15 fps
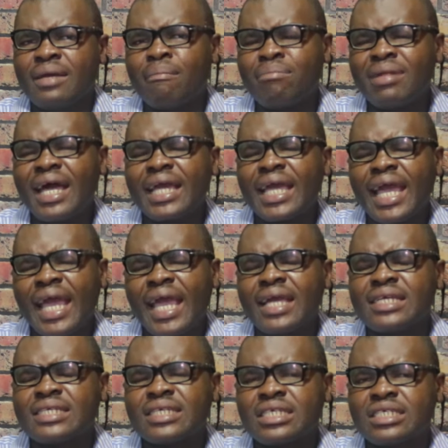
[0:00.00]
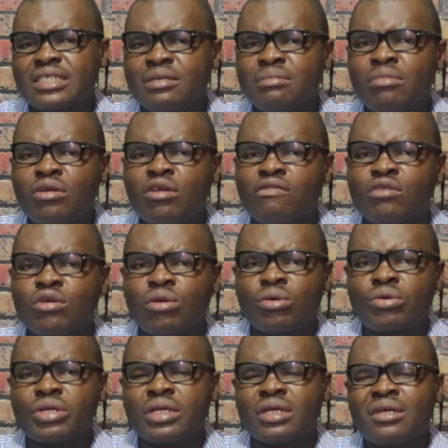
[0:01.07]
Black hair is a symbol of
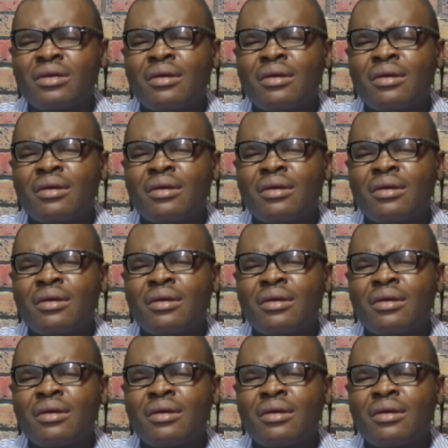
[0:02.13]
glory.